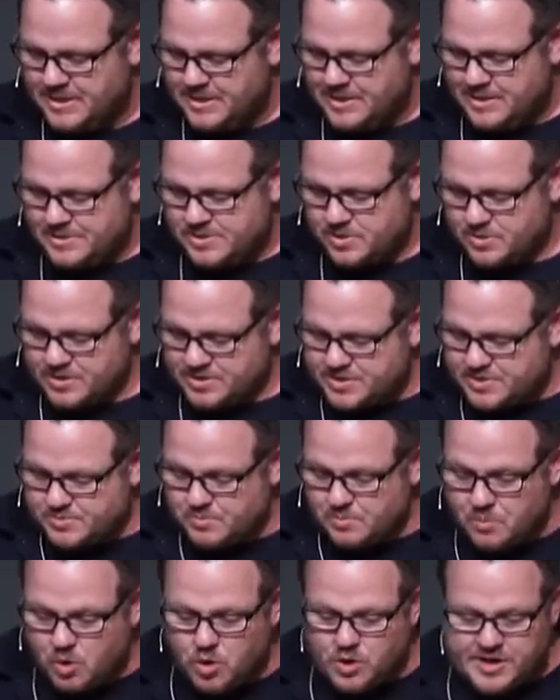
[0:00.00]
So, this
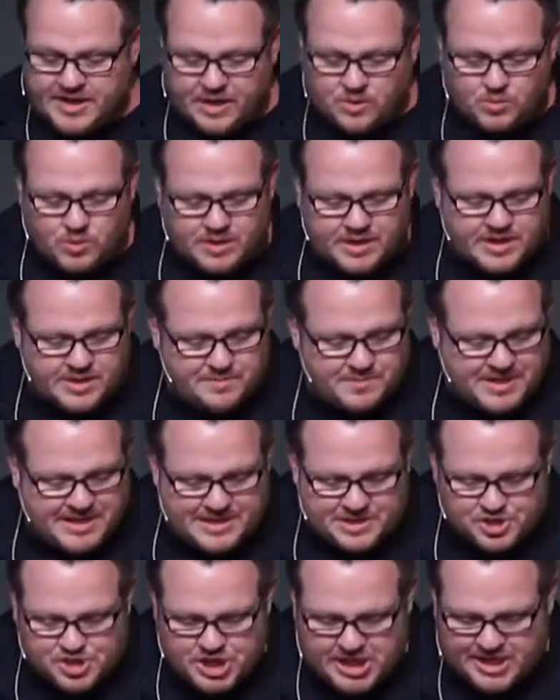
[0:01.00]
morning we're going to be in
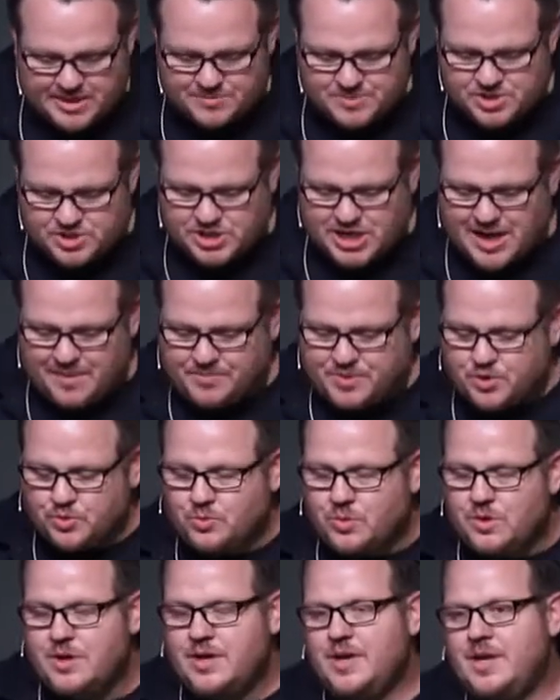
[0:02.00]
James chapter
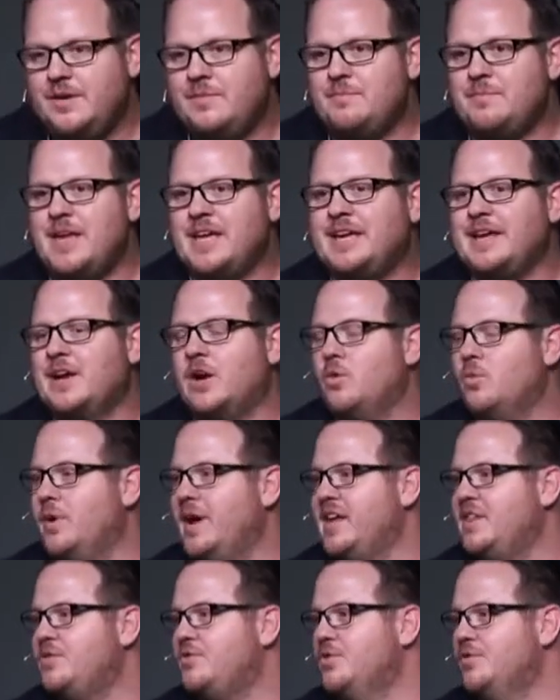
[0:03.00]
1, making our way
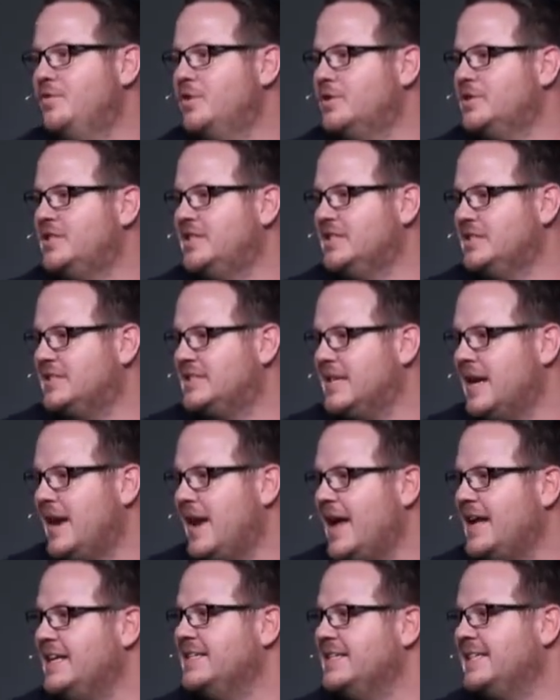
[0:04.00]
through verses
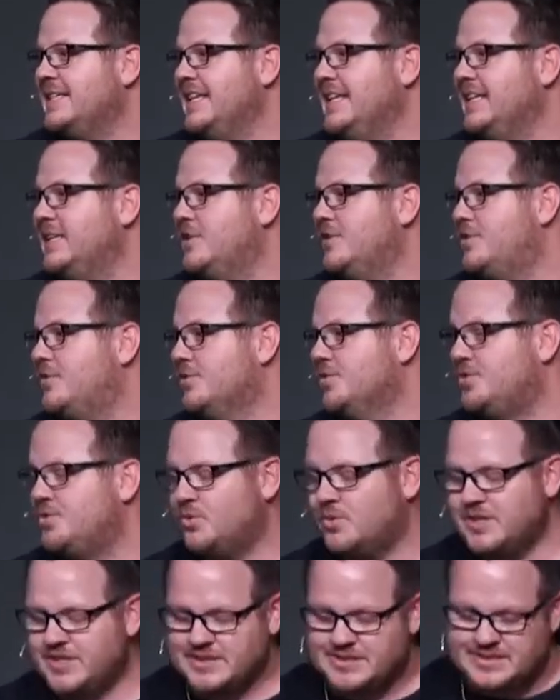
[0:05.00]
19 through
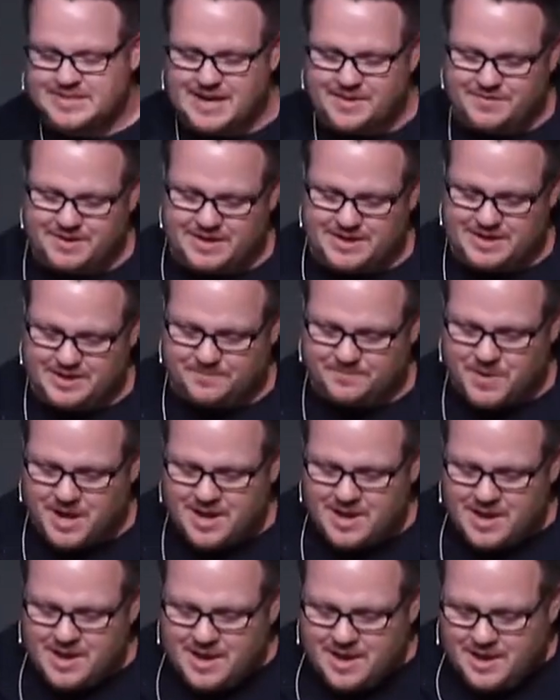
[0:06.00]
27. And
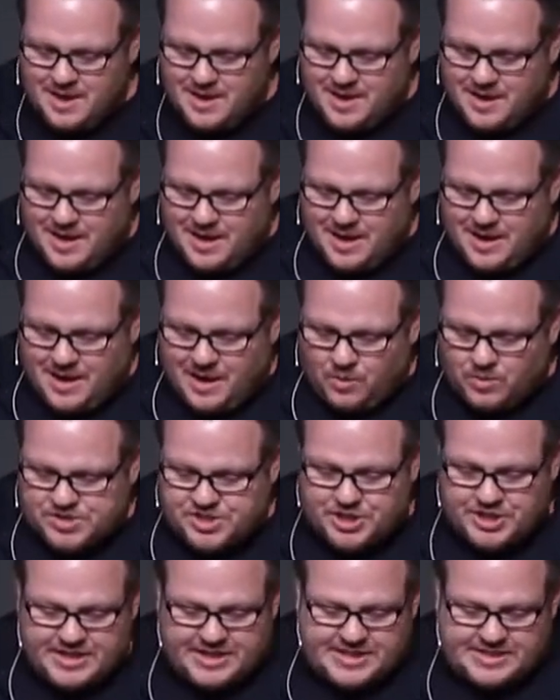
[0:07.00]
I want you
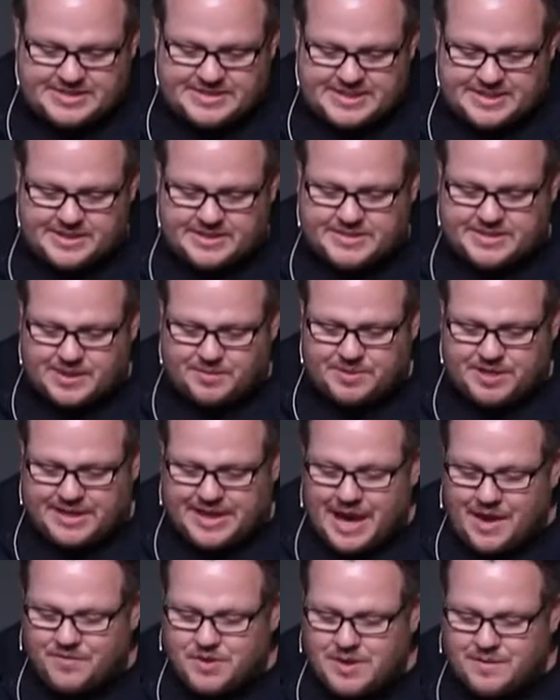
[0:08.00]
to consider something.
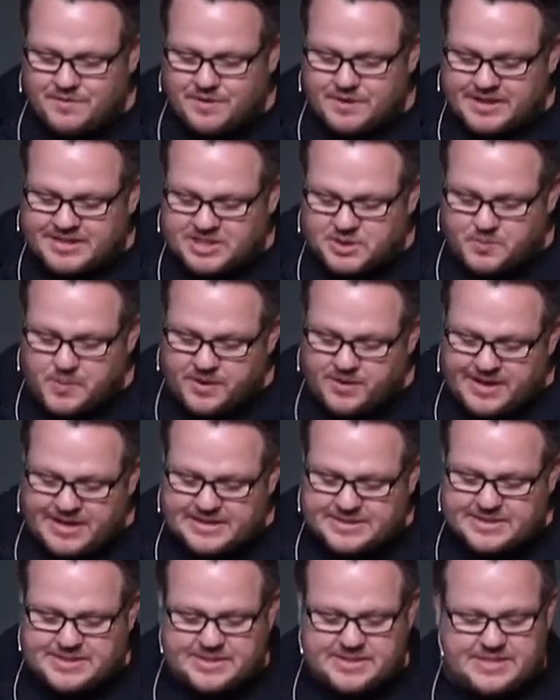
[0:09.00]
Have you ever
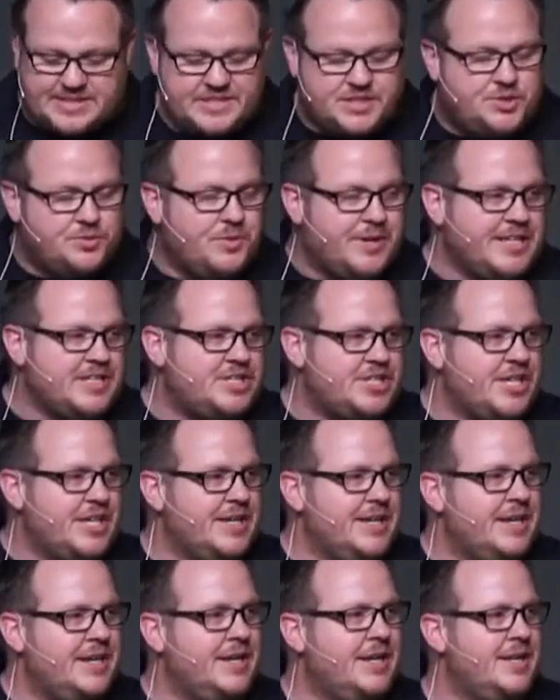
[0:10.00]
experienced a
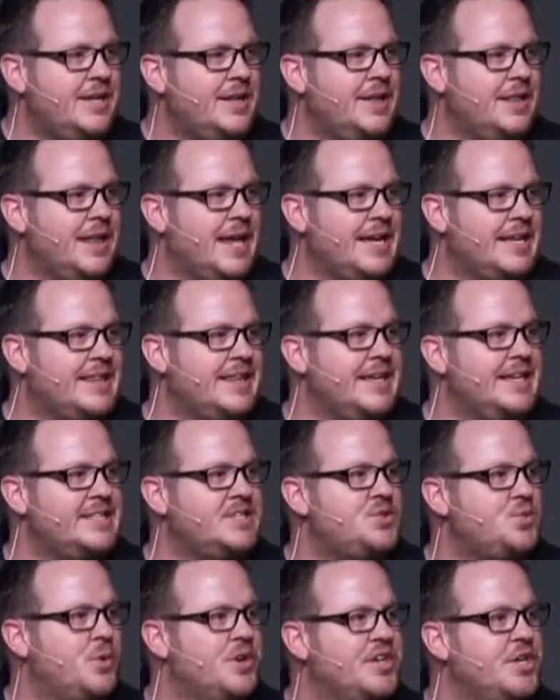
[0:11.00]
situation like this
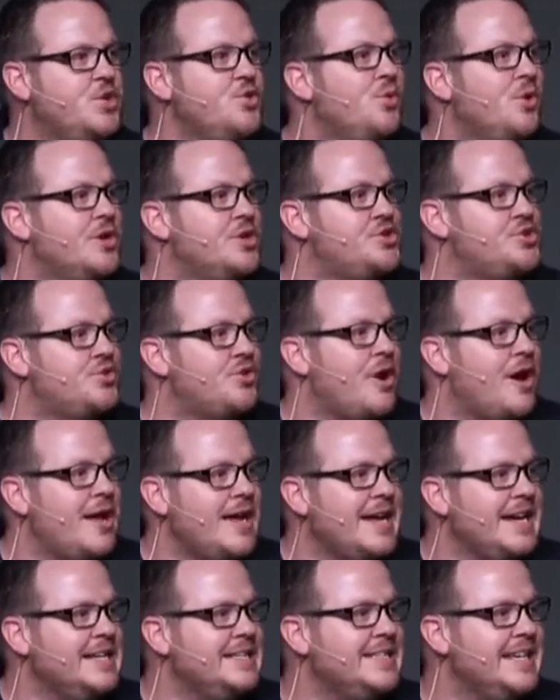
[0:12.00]
where you are
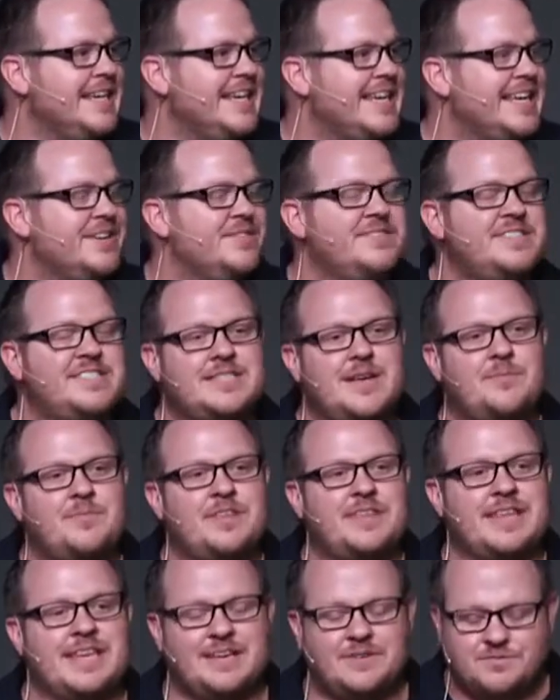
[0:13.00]
trying to give
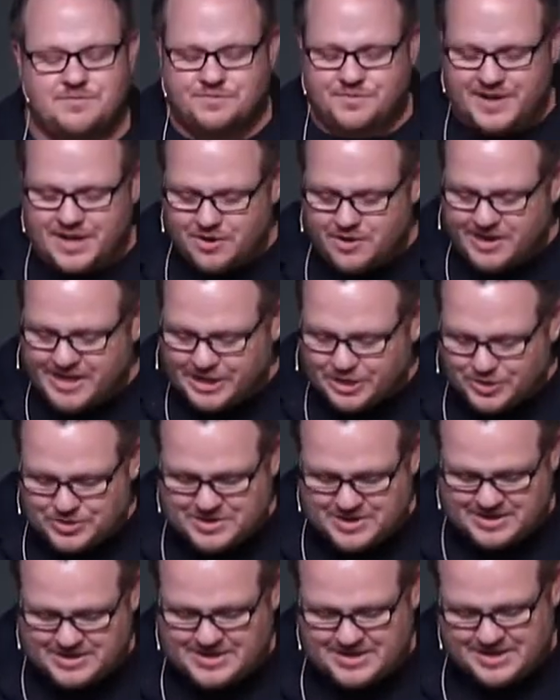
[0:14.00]
something very
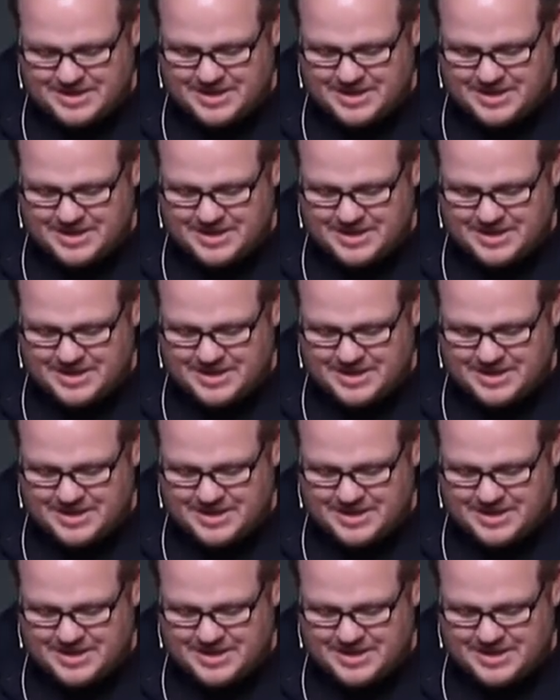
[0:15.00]
good